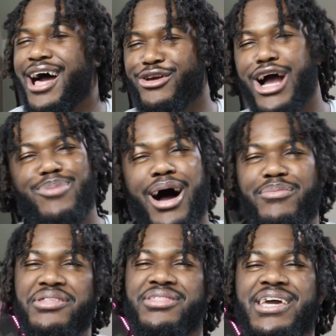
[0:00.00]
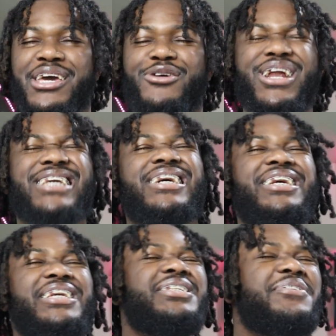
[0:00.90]
you're all probably thinking, oh, that's
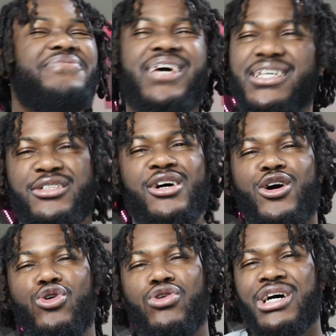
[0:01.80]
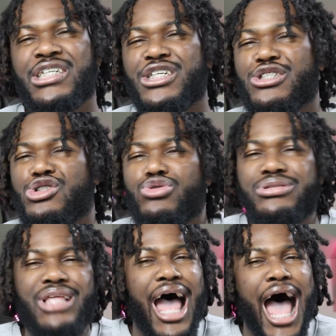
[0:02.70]
an easy fix though. Just
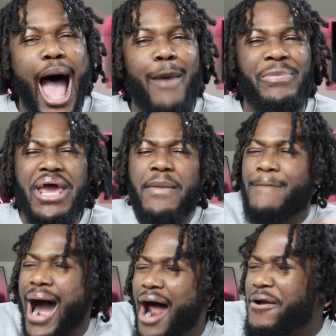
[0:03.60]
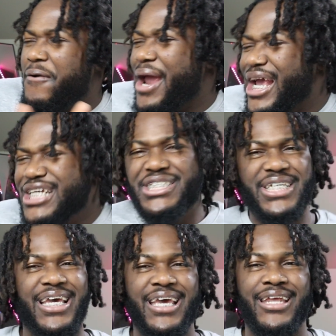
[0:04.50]
use the app in
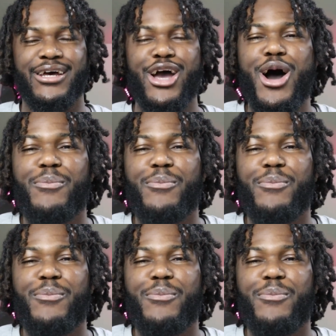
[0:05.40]
moderation.